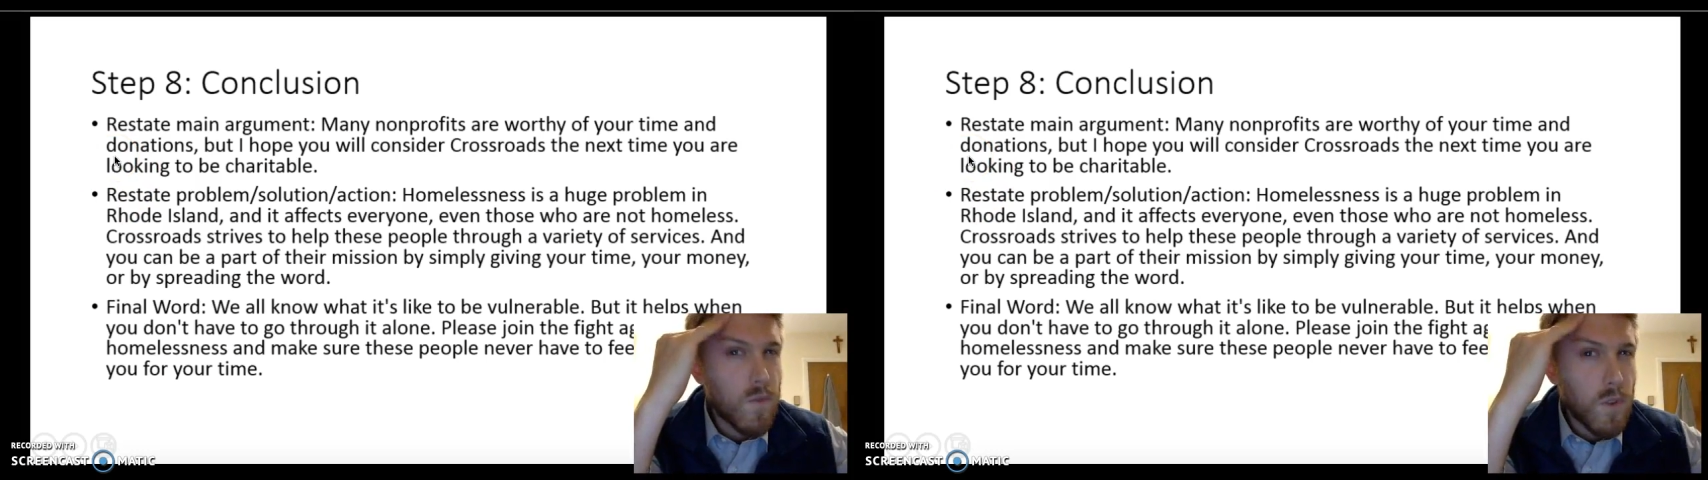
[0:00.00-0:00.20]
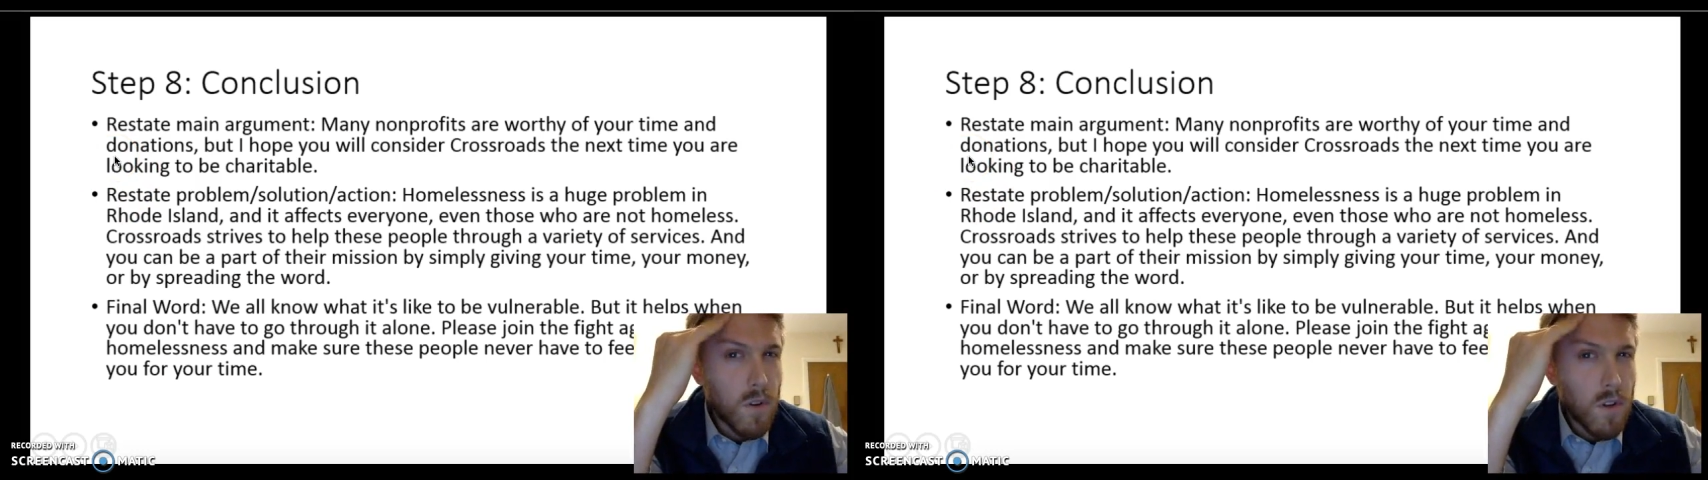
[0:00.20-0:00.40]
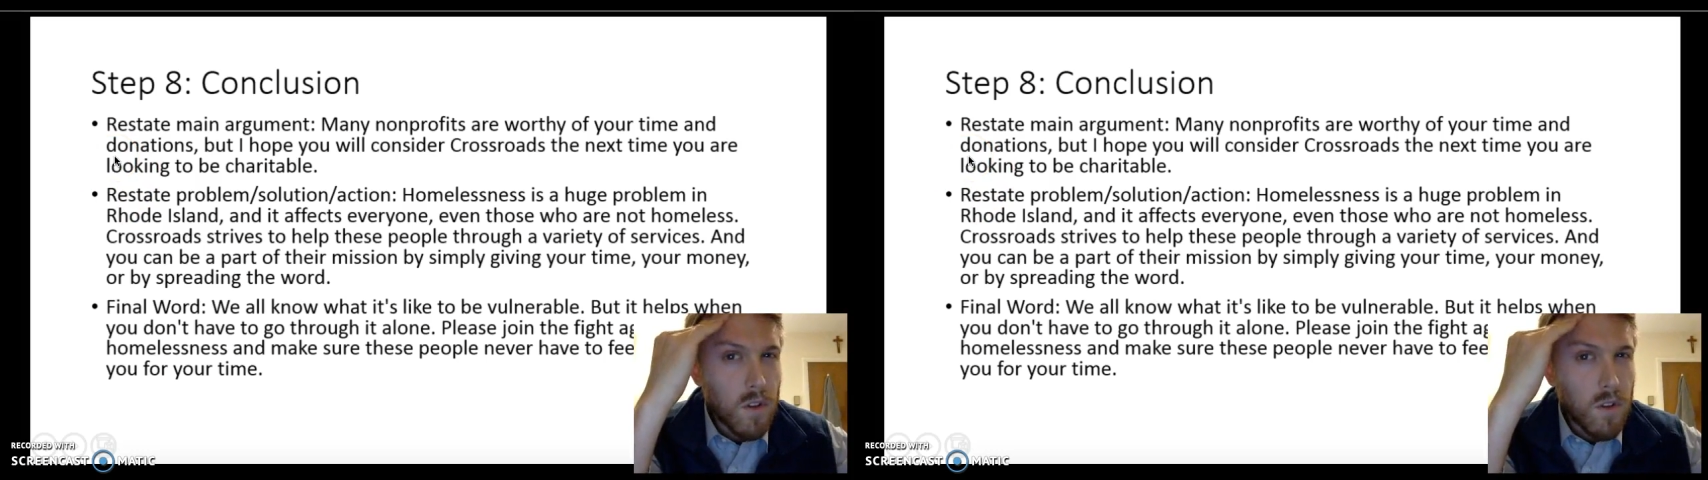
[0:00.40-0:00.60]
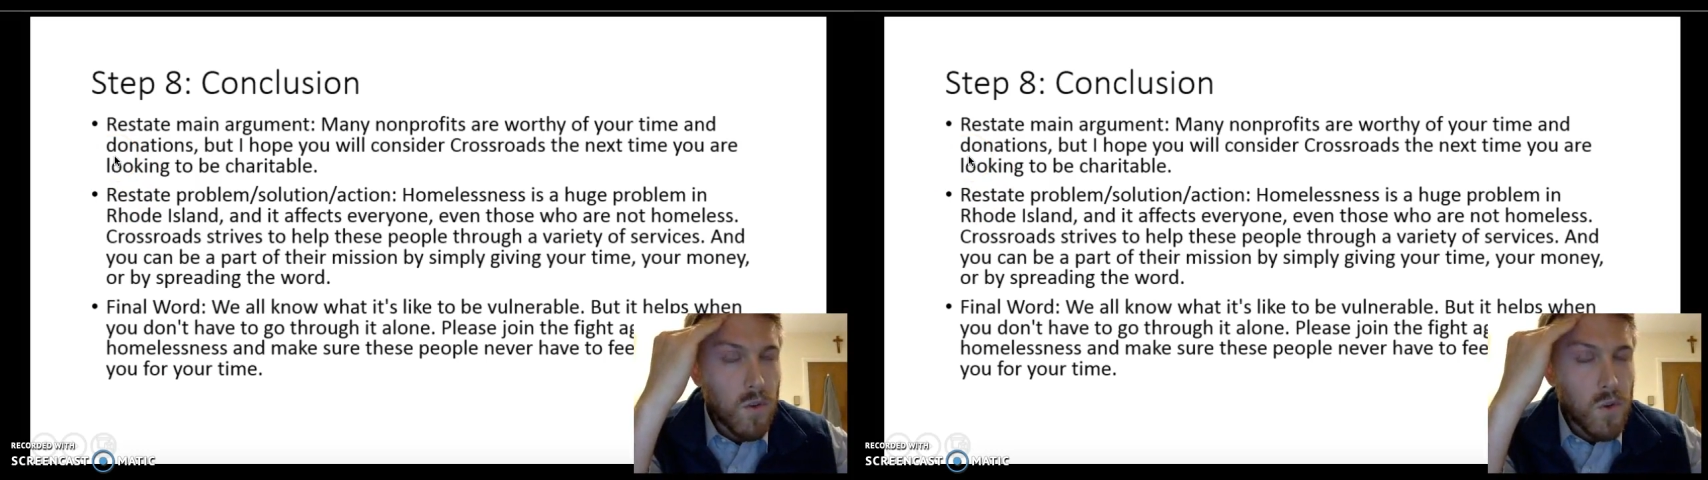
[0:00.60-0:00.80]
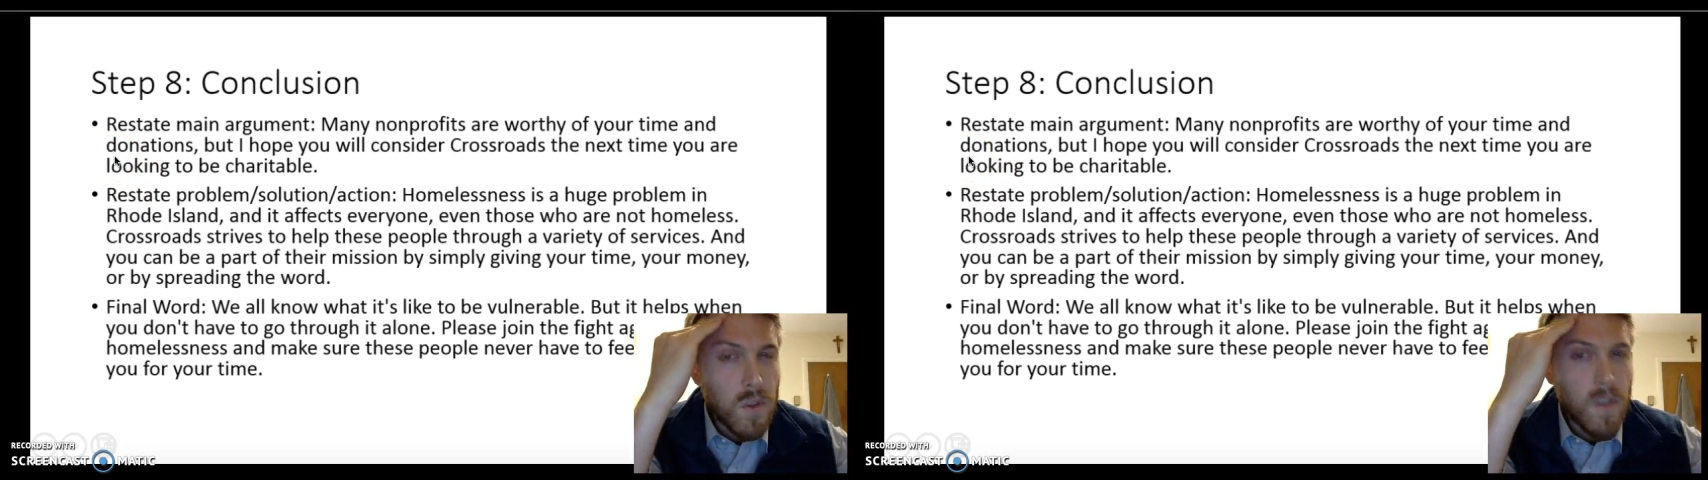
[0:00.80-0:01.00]
for your
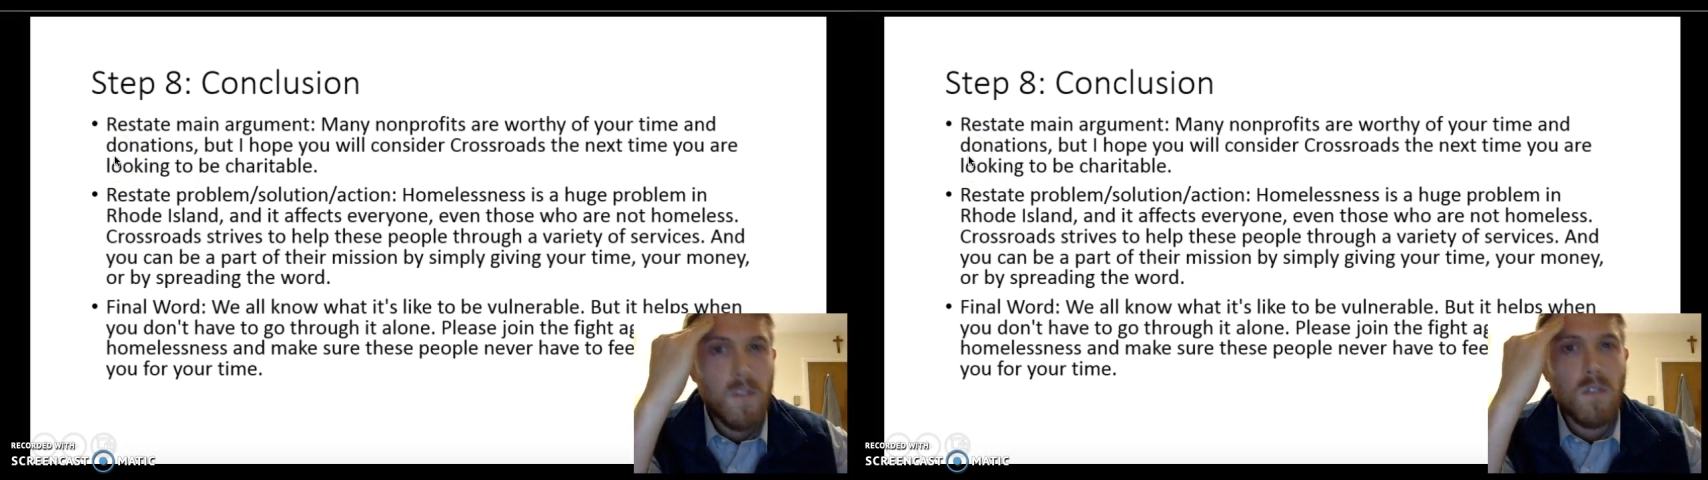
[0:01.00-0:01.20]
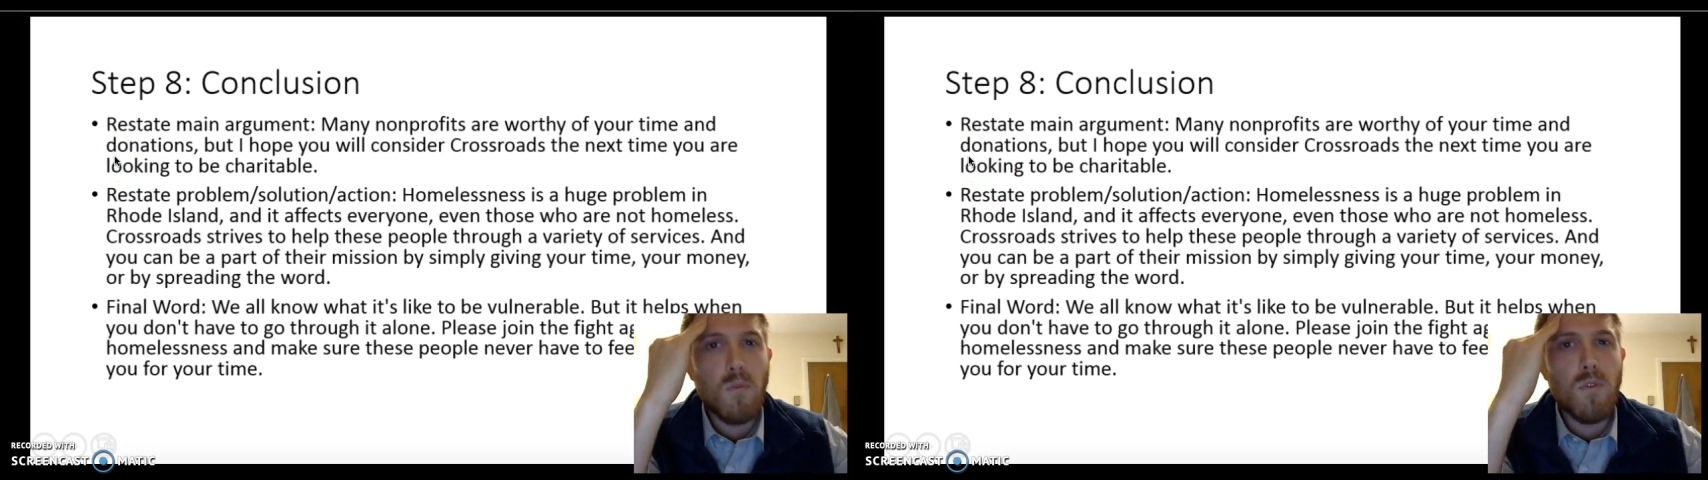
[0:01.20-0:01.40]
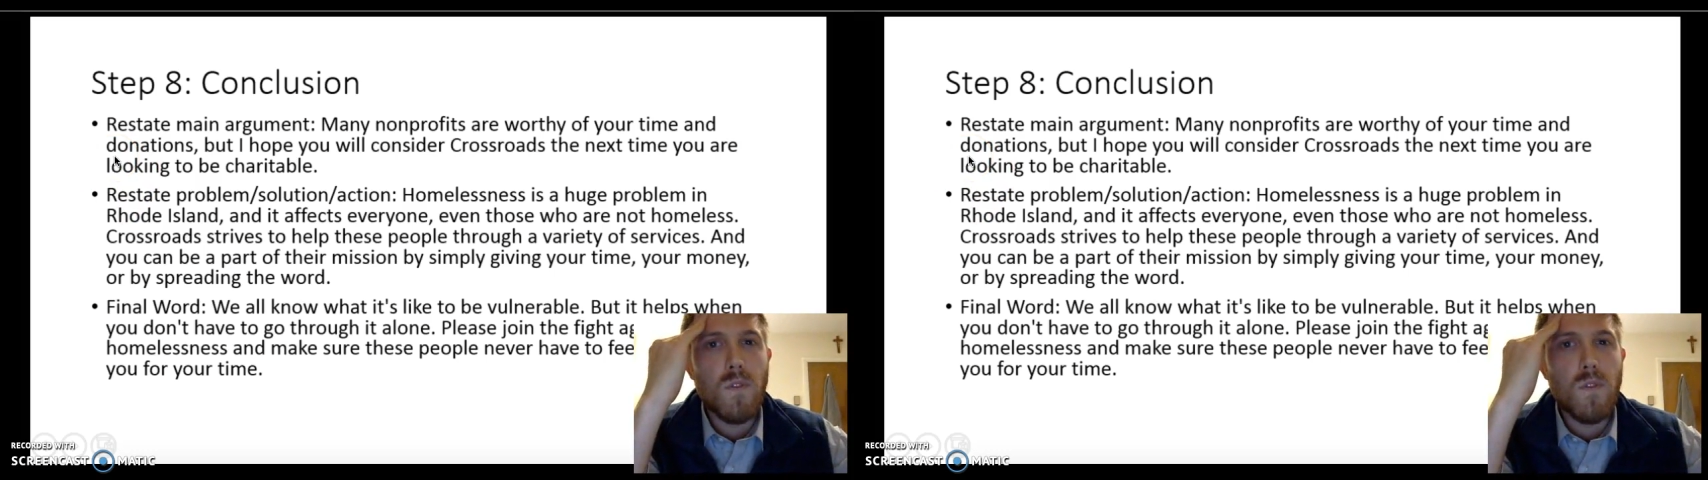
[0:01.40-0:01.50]
conclusion that's similar